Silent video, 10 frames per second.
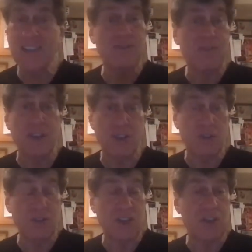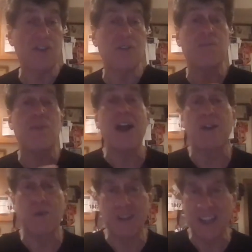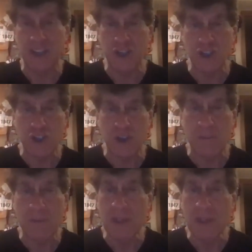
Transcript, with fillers: and figures and there's a prior relationship.